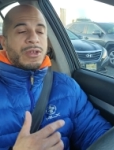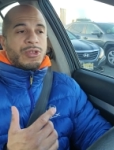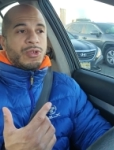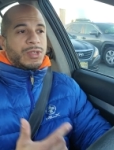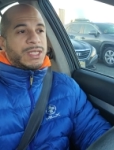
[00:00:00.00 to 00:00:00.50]

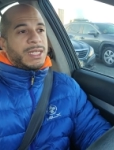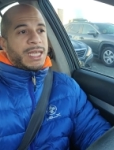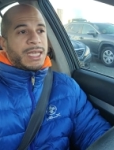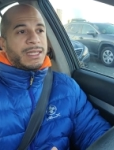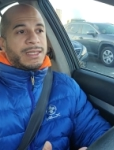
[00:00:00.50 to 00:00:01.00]
you
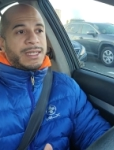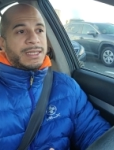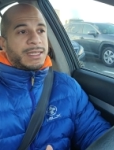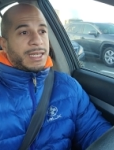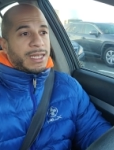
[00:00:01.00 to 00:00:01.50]
see
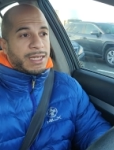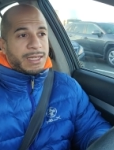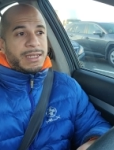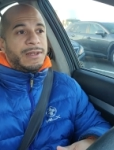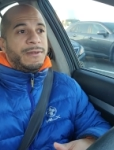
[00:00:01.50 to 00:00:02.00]
this kid,
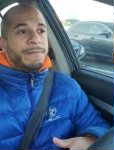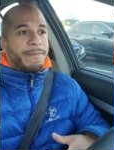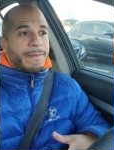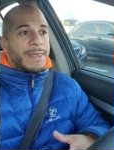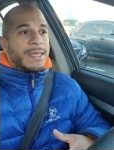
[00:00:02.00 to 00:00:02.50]

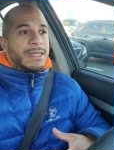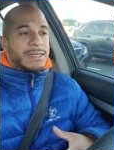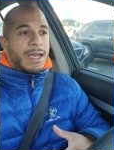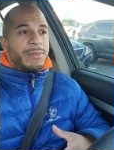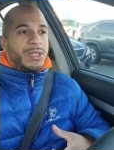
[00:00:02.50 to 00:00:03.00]

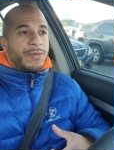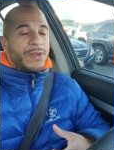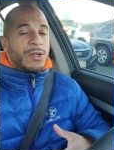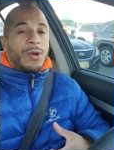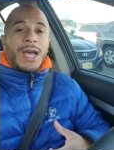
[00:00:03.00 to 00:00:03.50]
Tommy
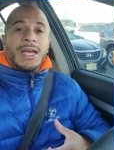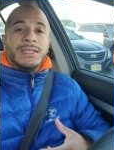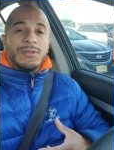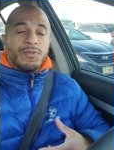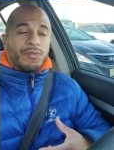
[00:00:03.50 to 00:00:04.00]
DeVito, has